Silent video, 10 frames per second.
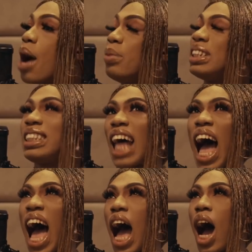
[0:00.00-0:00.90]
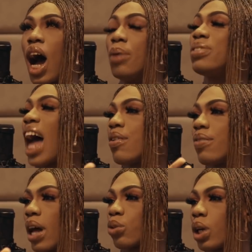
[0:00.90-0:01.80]
Mr. Diary, if
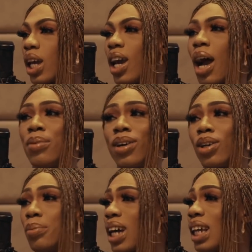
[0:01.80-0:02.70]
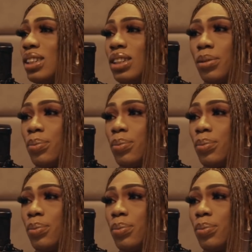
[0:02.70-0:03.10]
that's okay, I'm going to be casting this